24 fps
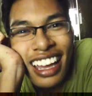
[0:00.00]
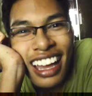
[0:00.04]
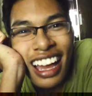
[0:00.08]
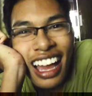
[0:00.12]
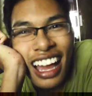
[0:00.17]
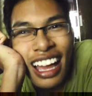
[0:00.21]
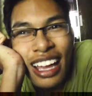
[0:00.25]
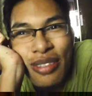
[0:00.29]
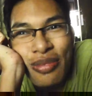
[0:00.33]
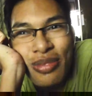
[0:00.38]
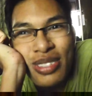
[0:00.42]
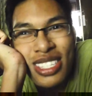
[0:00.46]

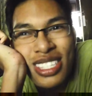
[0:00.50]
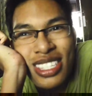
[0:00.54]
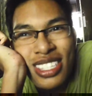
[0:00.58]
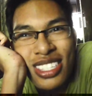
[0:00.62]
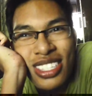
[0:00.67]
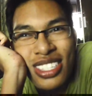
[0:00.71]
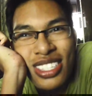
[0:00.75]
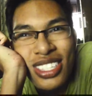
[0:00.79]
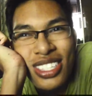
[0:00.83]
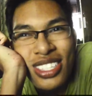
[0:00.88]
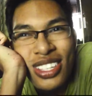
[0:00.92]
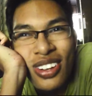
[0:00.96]
I'm
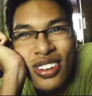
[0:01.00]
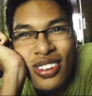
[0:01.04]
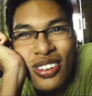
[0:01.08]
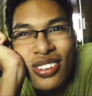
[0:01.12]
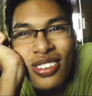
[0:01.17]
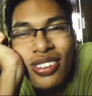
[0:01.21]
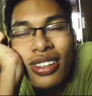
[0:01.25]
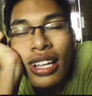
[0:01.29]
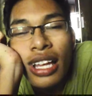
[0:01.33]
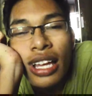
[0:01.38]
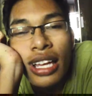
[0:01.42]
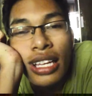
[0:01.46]

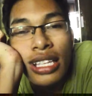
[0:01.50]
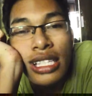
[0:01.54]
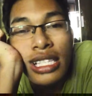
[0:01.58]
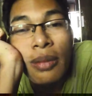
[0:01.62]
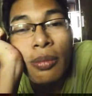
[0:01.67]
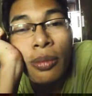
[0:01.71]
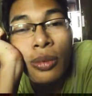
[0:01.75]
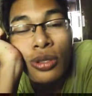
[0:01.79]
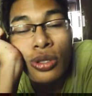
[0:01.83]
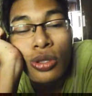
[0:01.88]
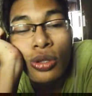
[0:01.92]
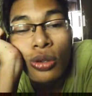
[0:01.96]
so, like,
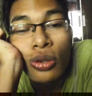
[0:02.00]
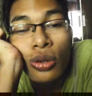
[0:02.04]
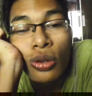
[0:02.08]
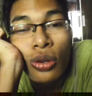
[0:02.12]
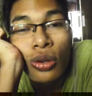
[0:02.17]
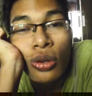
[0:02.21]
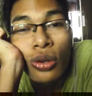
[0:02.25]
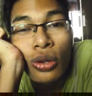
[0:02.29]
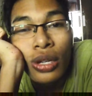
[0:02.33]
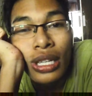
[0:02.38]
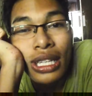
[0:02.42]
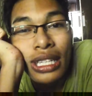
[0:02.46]
supposed
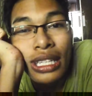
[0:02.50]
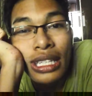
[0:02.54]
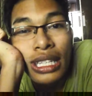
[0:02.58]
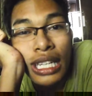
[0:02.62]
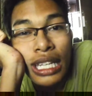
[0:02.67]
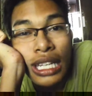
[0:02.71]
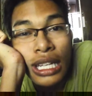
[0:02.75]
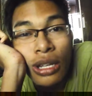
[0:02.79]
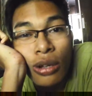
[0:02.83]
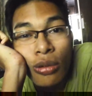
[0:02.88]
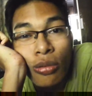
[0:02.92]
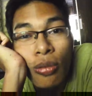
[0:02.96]
to
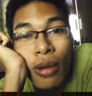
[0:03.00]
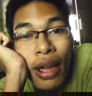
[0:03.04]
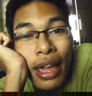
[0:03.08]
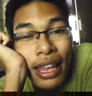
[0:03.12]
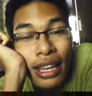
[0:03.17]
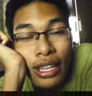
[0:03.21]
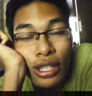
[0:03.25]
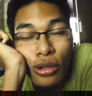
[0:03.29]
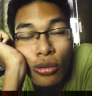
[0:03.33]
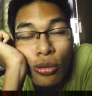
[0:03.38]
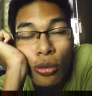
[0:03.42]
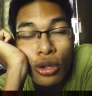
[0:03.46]
eating
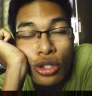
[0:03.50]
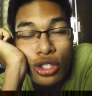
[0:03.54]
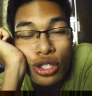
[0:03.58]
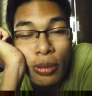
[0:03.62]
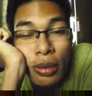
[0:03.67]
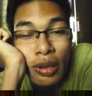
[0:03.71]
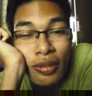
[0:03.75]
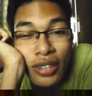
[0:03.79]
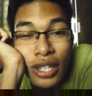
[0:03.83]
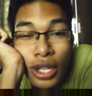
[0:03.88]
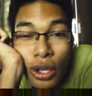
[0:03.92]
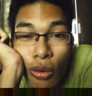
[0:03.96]
while you watch
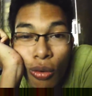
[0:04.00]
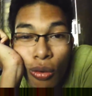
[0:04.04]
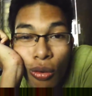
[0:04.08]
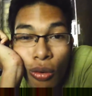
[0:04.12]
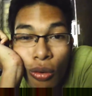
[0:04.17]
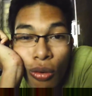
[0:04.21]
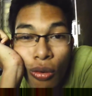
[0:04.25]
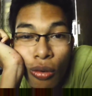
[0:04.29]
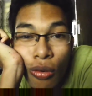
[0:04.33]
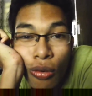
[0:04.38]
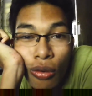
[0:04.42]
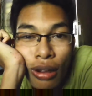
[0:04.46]
my video.
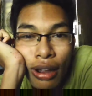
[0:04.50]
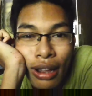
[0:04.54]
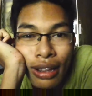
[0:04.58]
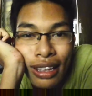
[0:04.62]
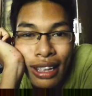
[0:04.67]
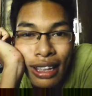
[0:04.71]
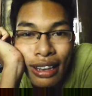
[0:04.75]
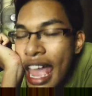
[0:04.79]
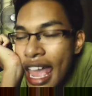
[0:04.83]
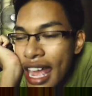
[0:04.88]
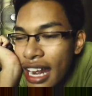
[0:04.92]
Okay.